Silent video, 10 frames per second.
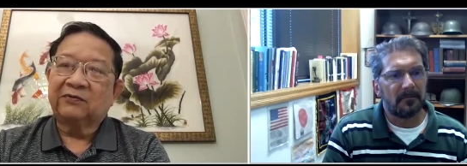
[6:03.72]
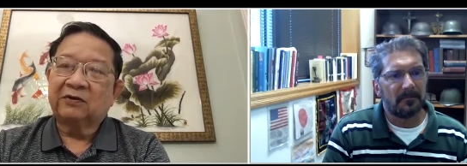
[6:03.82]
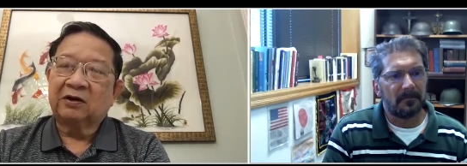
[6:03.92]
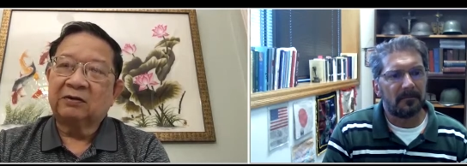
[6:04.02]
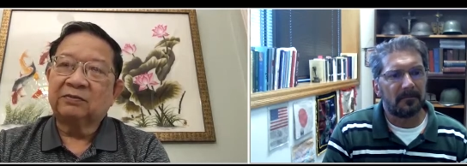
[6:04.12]

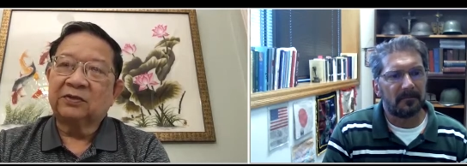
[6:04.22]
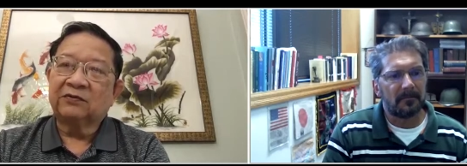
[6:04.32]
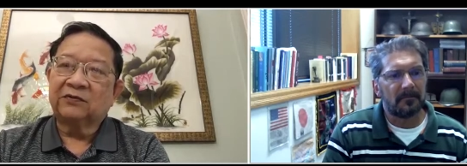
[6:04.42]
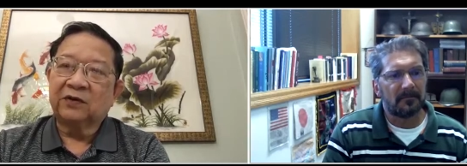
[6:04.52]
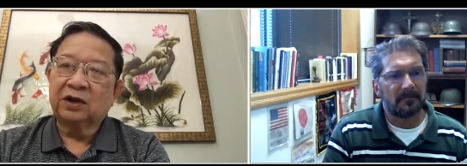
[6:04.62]
Speaker 1: from the
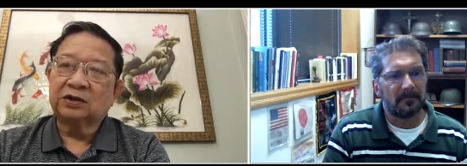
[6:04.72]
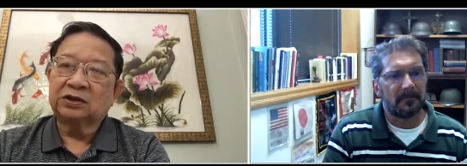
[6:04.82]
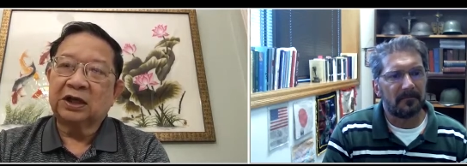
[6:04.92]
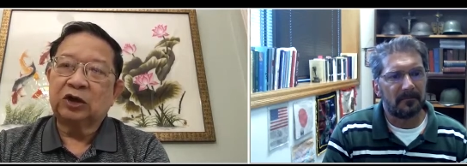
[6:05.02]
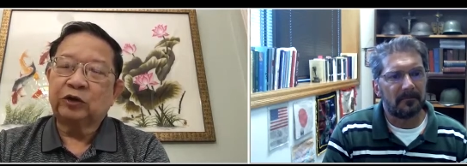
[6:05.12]
French
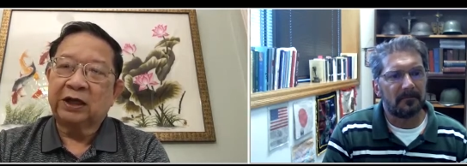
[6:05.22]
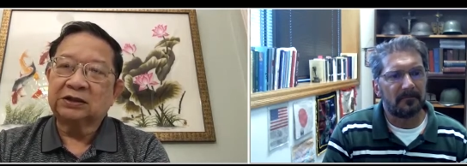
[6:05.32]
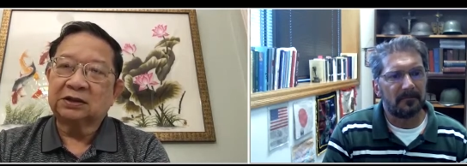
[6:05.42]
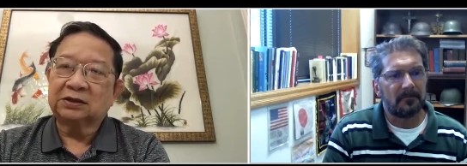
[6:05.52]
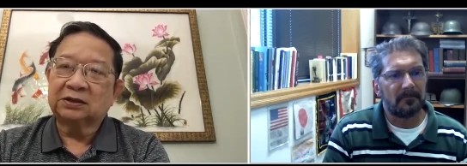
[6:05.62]

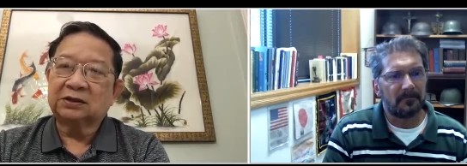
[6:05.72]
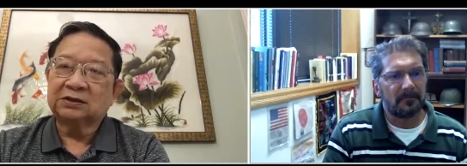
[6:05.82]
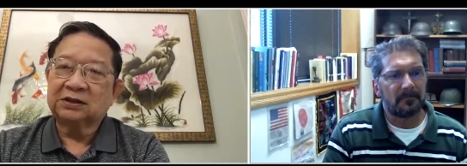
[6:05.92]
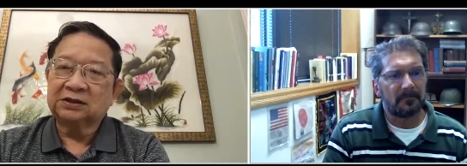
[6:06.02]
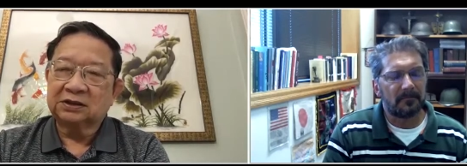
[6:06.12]
education
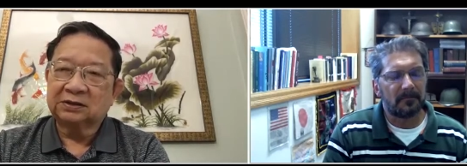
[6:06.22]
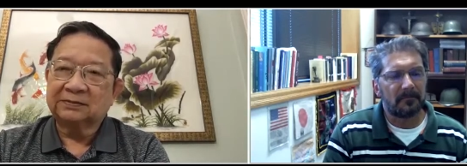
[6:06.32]
system.